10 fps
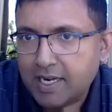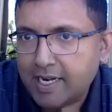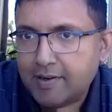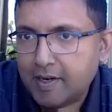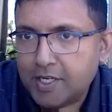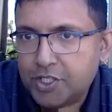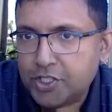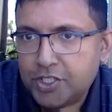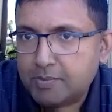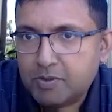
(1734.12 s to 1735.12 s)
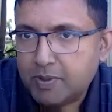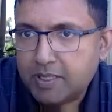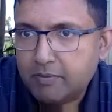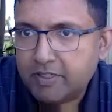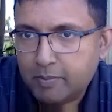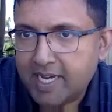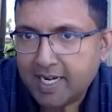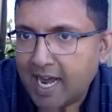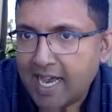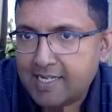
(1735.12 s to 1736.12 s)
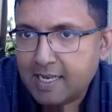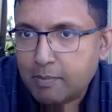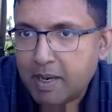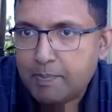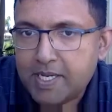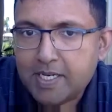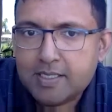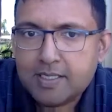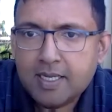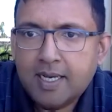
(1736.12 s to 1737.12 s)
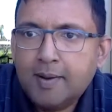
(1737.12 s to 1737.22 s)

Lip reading: great relationships with my clients and my peers.